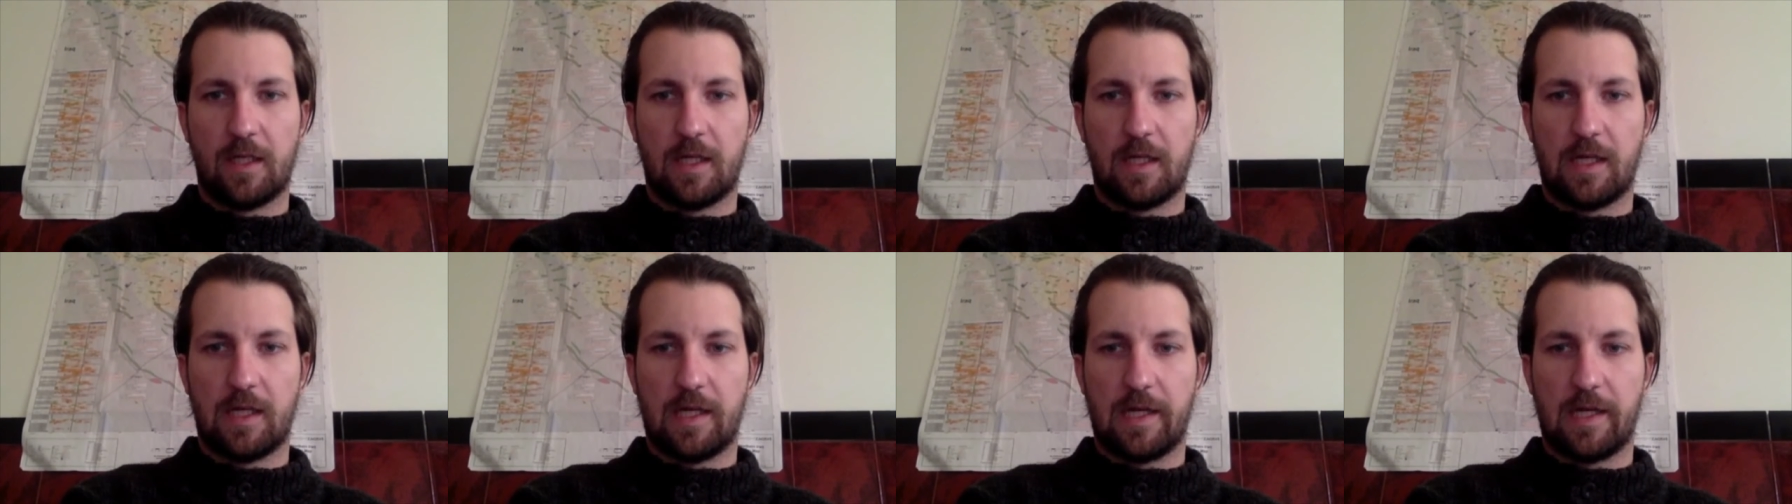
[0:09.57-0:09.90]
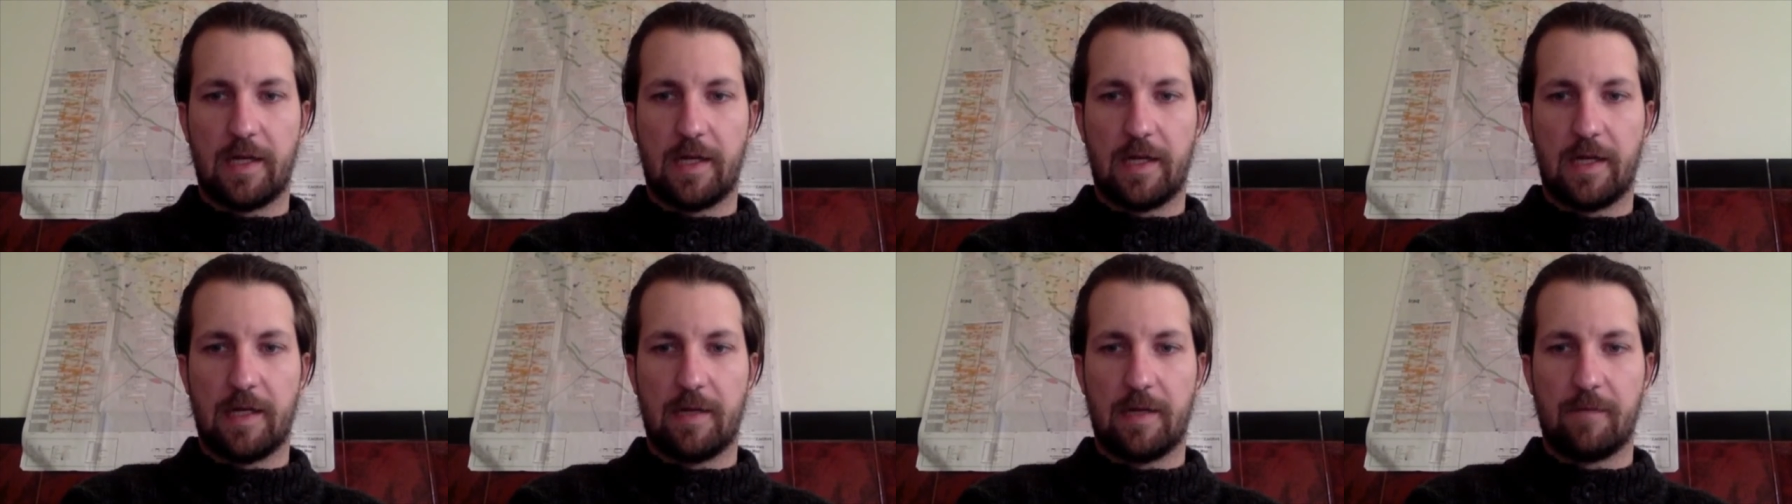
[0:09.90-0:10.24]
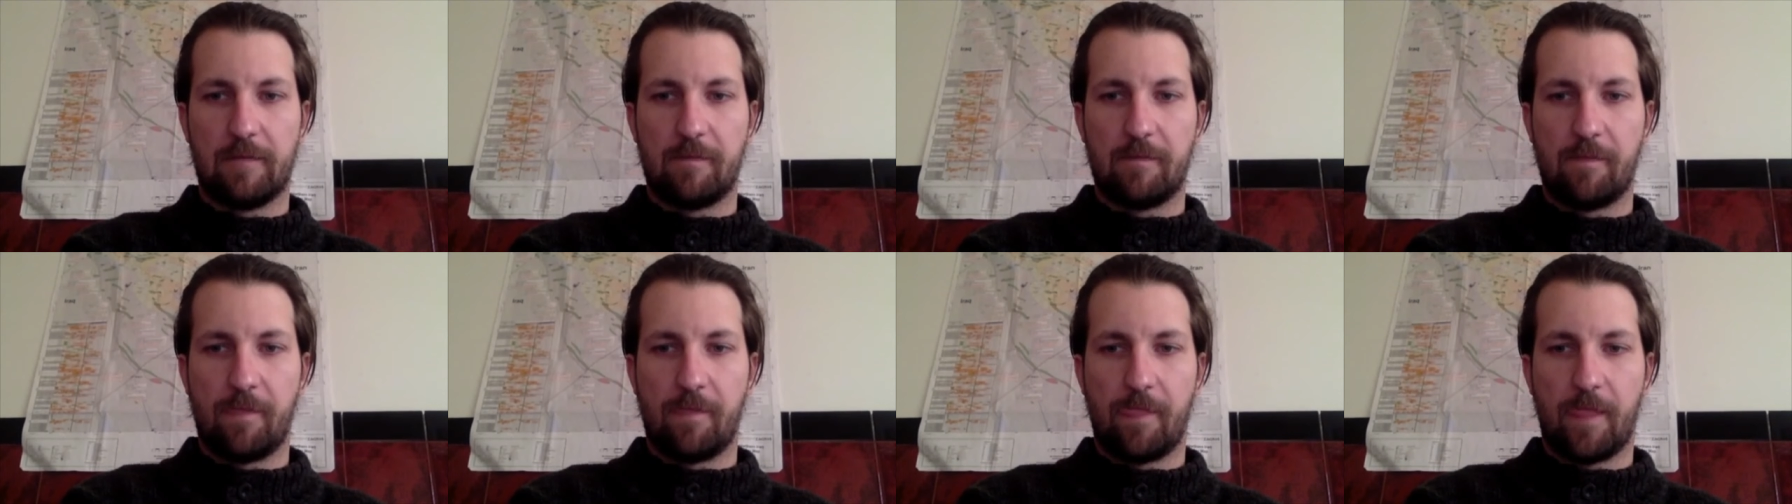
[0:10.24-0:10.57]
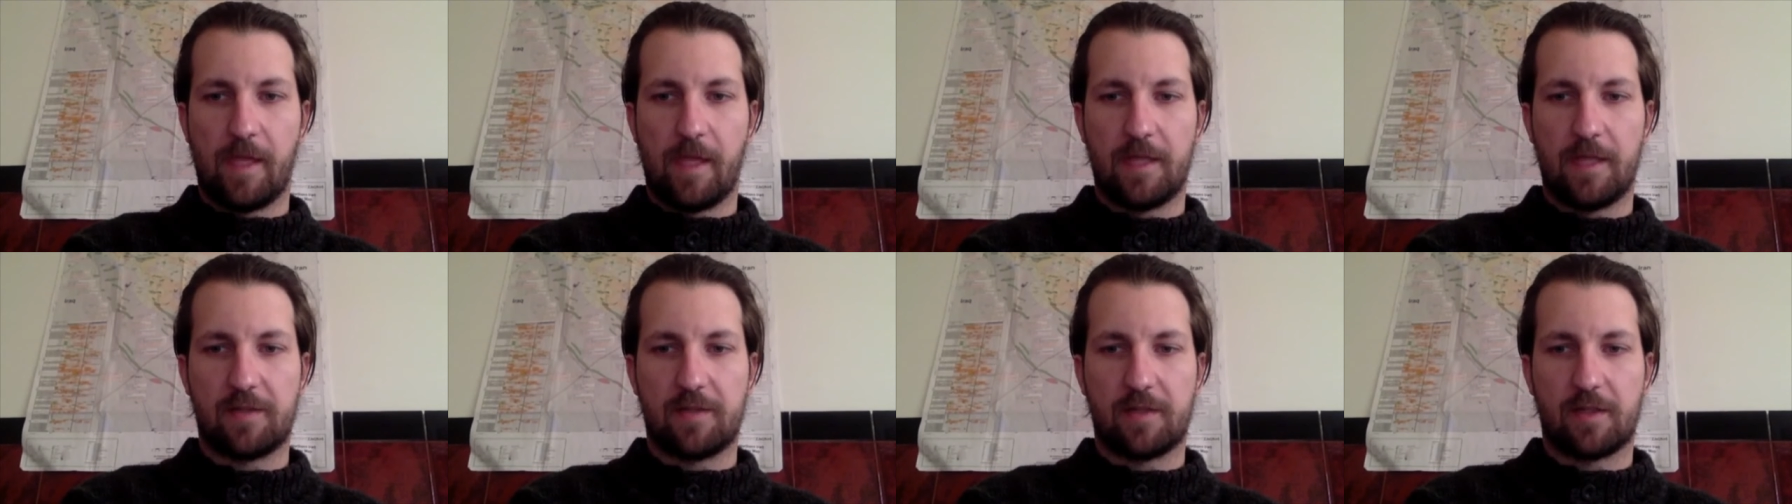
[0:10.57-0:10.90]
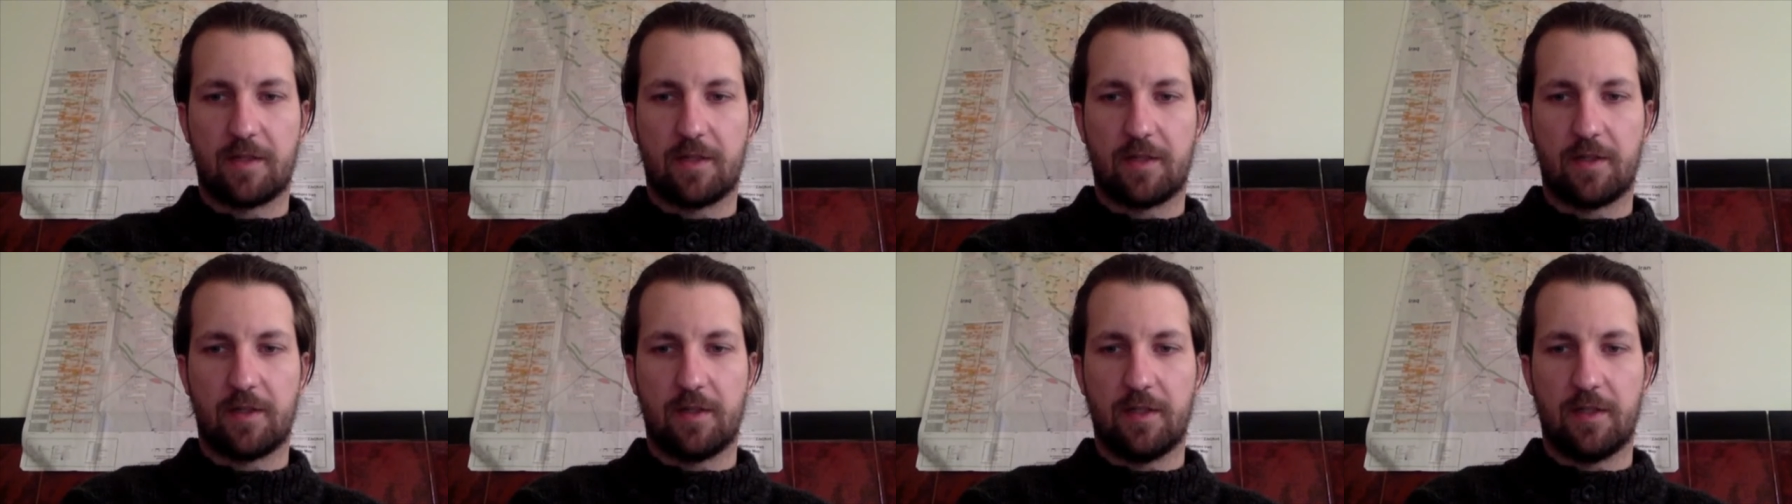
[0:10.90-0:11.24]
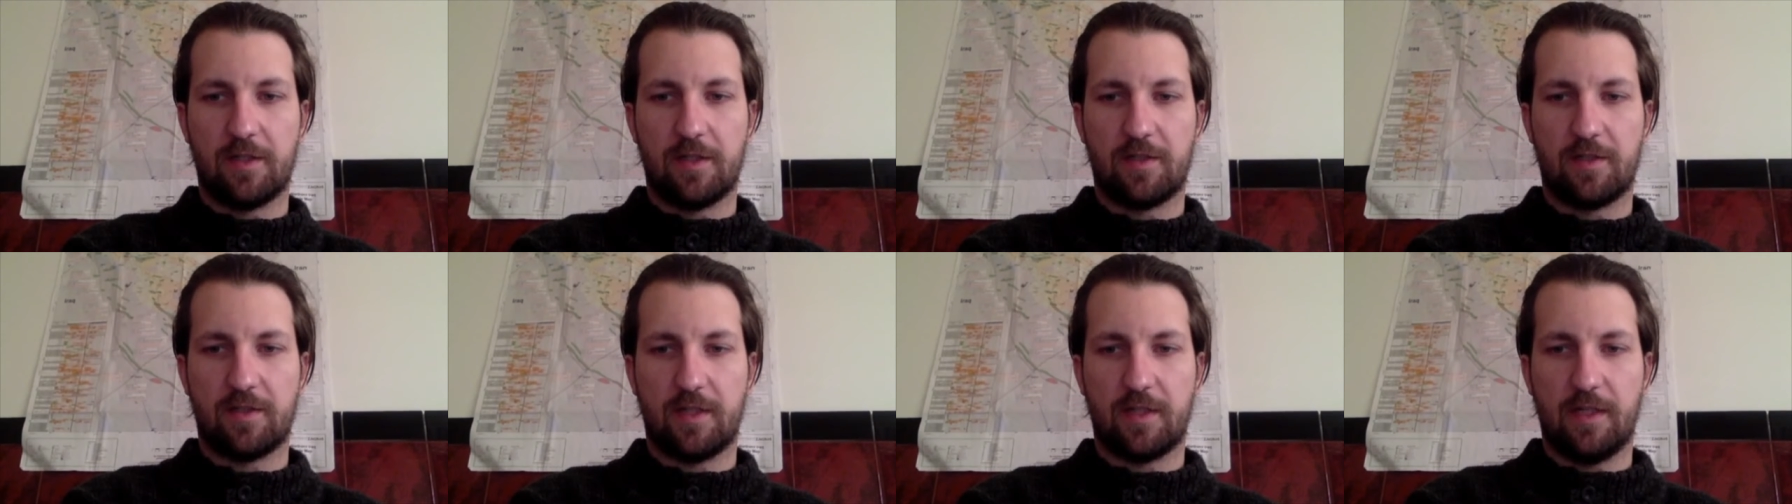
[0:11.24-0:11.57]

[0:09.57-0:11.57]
Um, it's a Kurdish